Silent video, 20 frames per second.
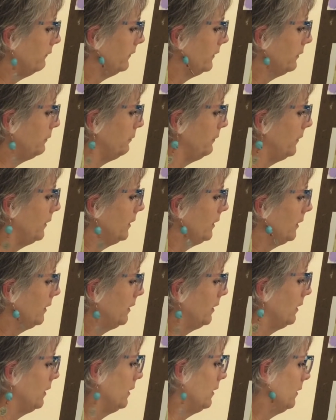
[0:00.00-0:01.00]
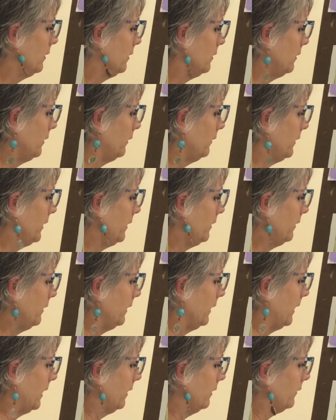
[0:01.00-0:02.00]
Little
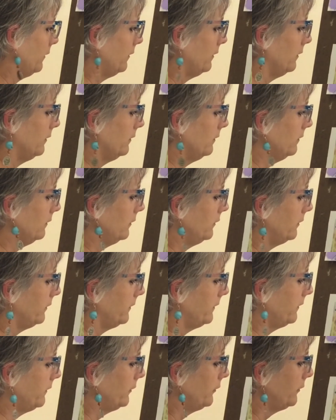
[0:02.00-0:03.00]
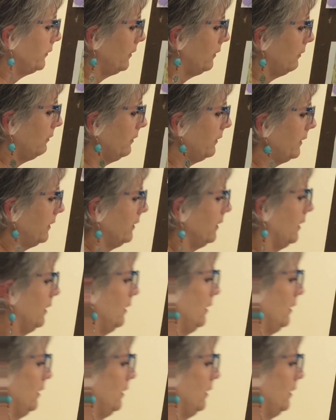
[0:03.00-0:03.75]
indication just to show that